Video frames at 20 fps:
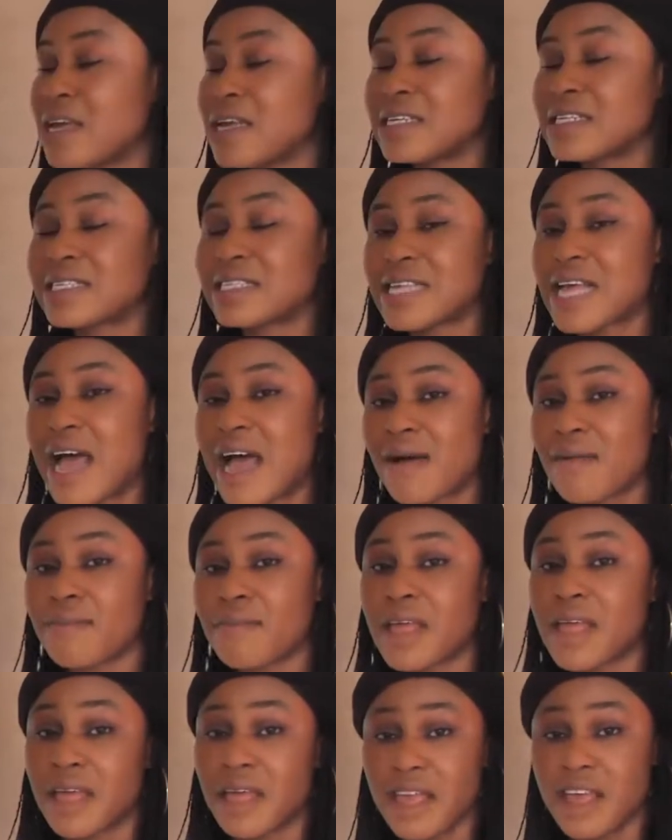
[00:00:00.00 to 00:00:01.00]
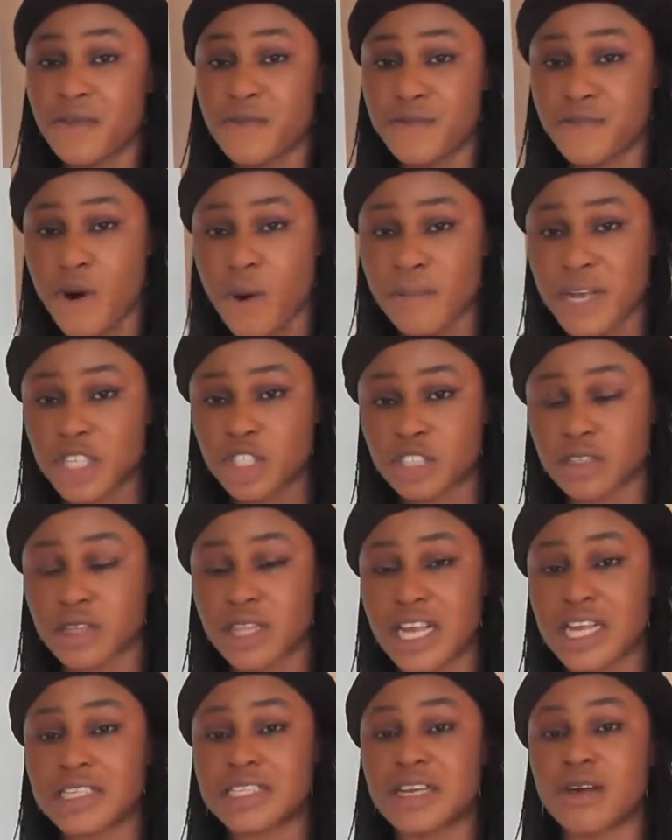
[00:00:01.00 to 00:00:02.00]
Some
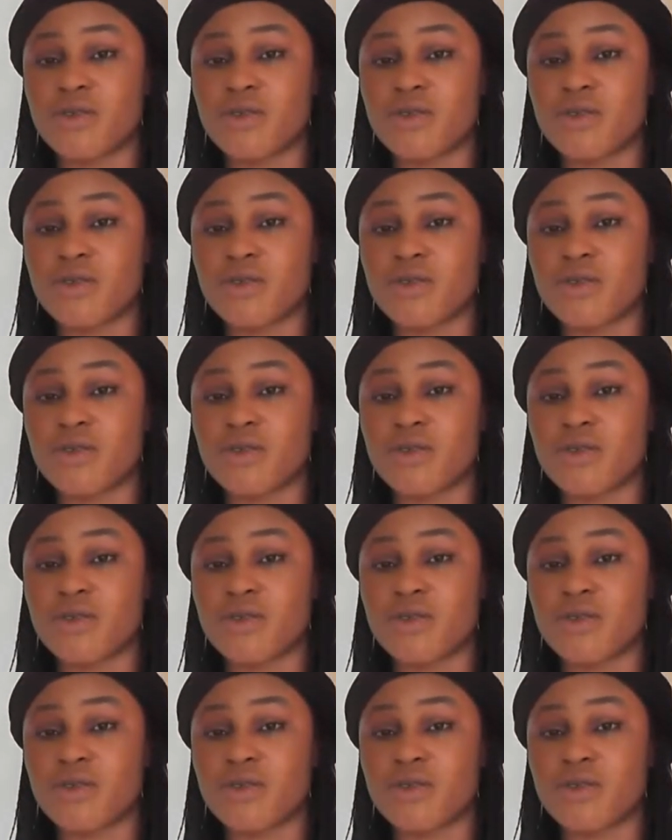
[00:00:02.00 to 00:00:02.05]
information is